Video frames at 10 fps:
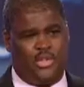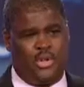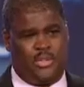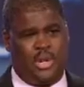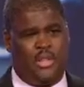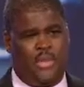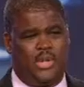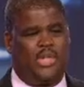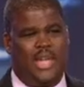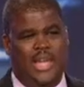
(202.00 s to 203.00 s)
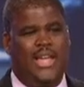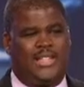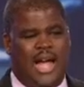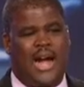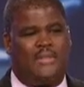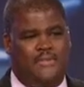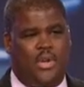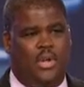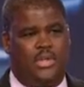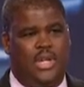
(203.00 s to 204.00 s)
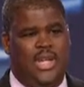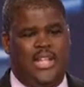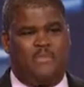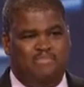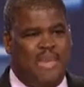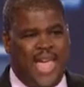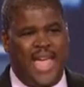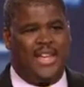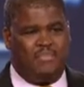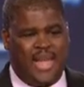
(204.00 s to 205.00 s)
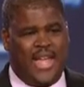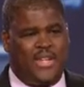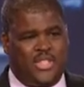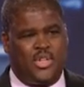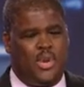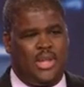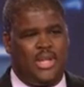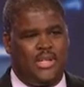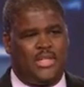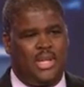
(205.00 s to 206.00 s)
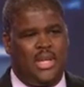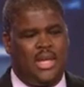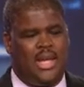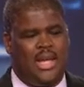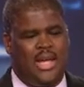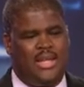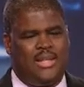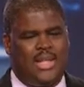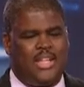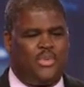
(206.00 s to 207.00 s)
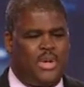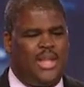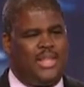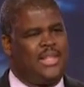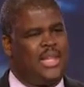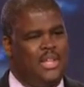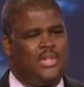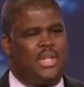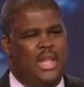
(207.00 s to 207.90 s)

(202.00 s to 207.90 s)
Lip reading: trip. In other words, it's our fault. It's man. Man is doing this. That's where I think they lose a